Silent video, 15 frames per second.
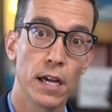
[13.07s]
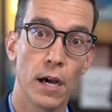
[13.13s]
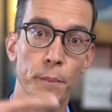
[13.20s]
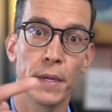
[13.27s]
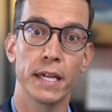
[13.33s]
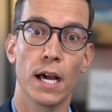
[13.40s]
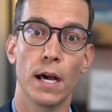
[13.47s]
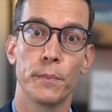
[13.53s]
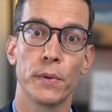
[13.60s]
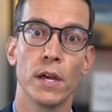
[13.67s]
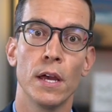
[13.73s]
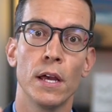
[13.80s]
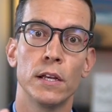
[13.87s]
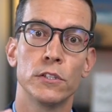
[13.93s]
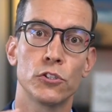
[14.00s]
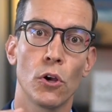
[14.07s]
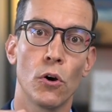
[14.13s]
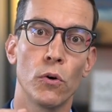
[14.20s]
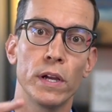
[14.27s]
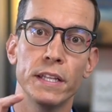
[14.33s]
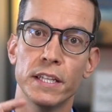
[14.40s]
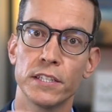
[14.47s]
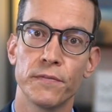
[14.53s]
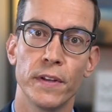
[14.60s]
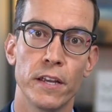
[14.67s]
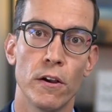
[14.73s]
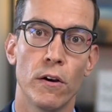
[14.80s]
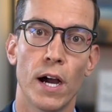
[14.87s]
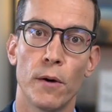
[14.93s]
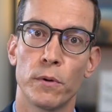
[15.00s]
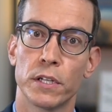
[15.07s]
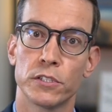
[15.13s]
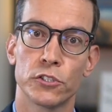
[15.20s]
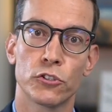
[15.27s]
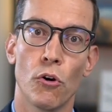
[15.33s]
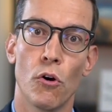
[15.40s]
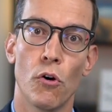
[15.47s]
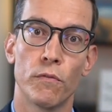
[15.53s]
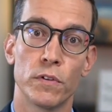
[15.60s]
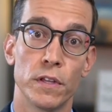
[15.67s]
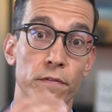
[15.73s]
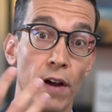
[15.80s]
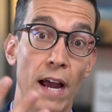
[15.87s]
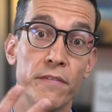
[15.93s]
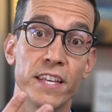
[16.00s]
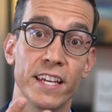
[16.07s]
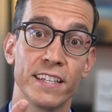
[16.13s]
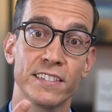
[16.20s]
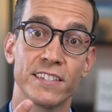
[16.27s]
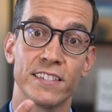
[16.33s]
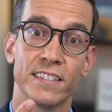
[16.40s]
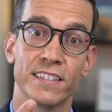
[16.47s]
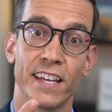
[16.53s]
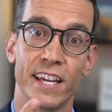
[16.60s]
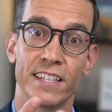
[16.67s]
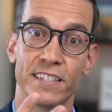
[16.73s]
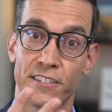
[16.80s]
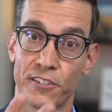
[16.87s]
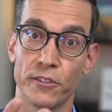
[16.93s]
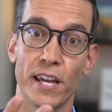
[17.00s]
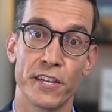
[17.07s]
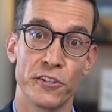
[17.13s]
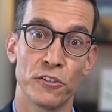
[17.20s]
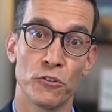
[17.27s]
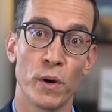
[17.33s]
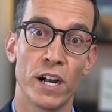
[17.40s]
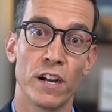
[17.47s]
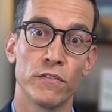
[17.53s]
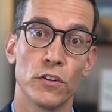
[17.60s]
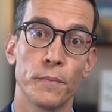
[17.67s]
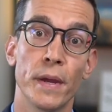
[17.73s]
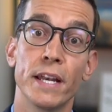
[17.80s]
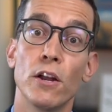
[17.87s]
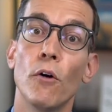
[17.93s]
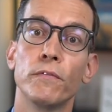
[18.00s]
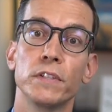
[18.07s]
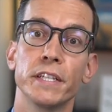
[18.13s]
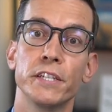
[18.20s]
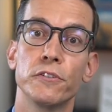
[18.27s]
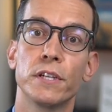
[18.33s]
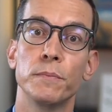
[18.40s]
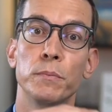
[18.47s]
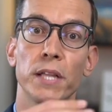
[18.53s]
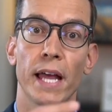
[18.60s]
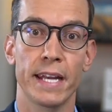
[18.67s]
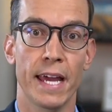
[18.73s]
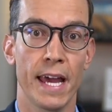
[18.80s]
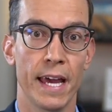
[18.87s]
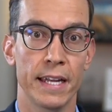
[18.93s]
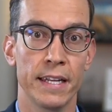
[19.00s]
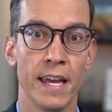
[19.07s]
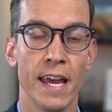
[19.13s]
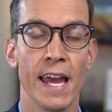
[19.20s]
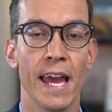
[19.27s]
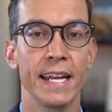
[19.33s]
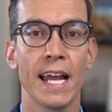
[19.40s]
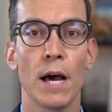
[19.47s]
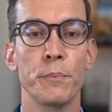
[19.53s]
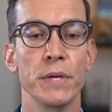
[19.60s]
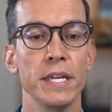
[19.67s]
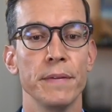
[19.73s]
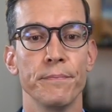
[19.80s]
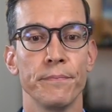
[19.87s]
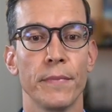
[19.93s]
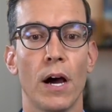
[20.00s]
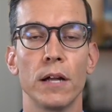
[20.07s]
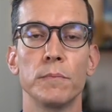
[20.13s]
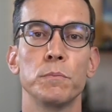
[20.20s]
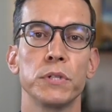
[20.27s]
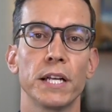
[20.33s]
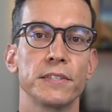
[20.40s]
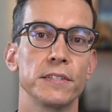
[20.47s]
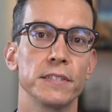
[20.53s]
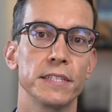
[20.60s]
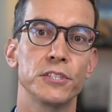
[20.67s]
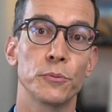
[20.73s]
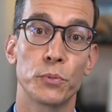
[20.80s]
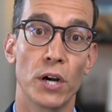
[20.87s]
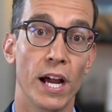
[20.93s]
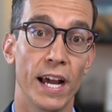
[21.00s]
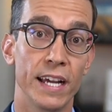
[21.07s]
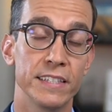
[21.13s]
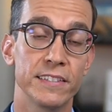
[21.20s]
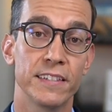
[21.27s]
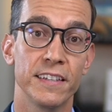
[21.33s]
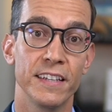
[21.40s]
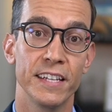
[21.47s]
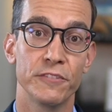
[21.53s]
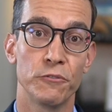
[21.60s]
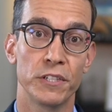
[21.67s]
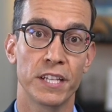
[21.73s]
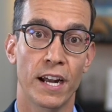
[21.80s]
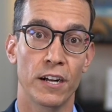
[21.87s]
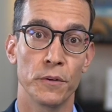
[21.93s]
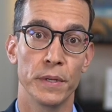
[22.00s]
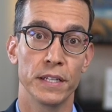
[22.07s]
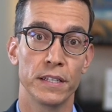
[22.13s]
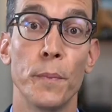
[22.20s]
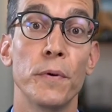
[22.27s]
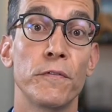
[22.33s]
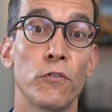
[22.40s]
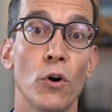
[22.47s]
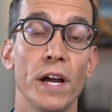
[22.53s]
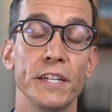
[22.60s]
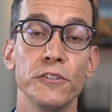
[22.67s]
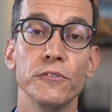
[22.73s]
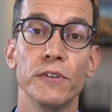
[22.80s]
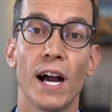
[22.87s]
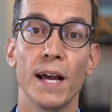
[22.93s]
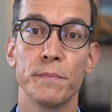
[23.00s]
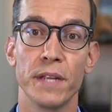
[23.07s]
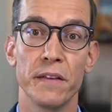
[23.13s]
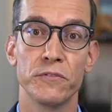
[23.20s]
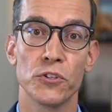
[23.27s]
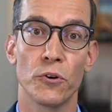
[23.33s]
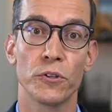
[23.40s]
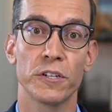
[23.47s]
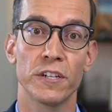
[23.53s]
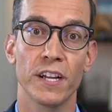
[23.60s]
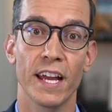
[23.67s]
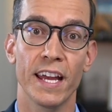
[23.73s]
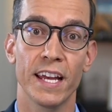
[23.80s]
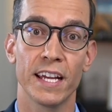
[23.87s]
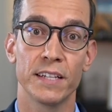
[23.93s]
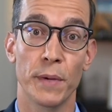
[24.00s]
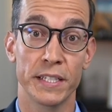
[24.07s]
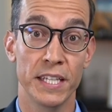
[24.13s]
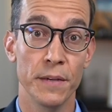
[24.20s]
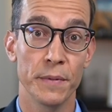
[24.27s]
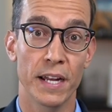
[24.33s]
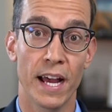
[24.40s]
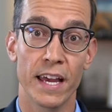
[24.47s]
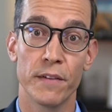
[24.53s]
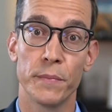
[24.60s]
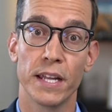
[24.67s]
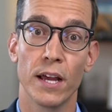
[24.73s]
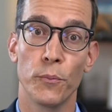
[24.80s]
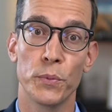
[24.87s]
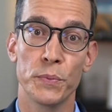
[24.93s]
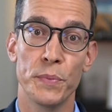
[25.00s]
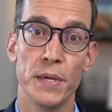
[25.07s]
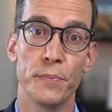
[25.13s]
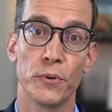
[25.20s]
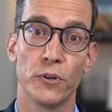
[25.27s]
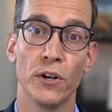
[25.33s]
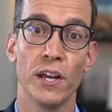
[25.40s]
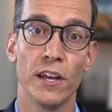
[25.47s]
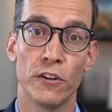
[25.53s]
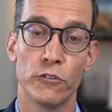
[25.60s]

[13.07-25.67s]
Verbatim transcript: coming up. So in this video, I want to just go over the 5 things so that you're aware of them, and hopefully you can plan ahead and not be unpleasantly surprised in retirement. But before I do, I'm Dave Zoller, and my team and I have been helping people